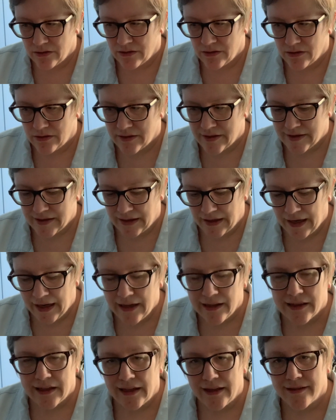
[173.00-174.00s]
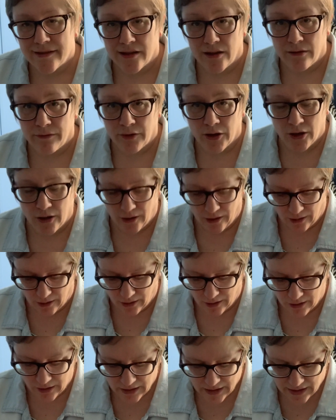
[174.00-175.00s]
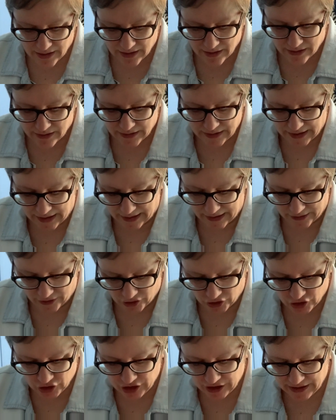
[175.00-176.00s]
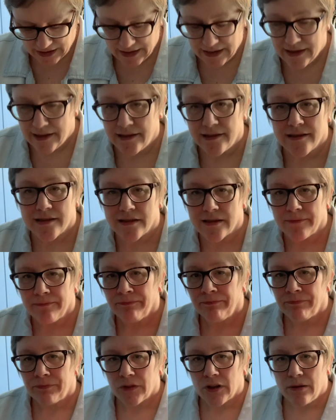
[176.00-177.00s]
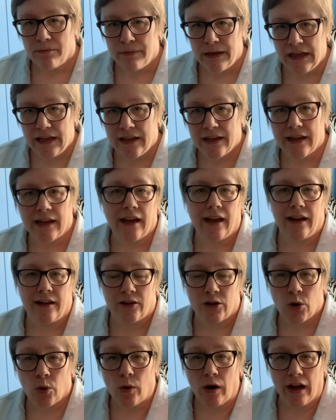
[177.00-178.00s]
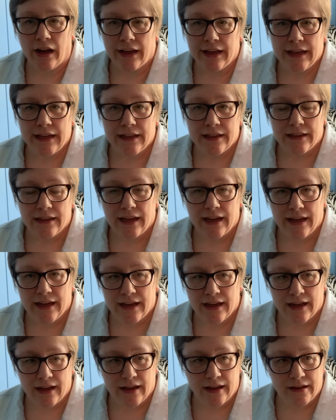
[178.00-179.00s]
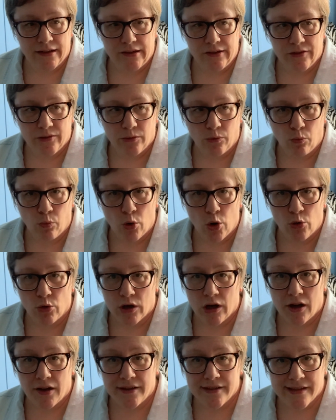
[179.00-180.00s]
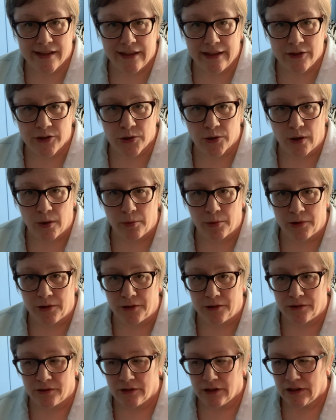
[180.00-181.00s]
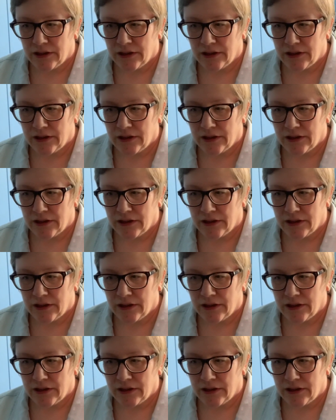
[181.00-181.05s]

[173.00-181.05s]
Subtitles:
thinks of her that she is meek and quiet and won't cause any trouble.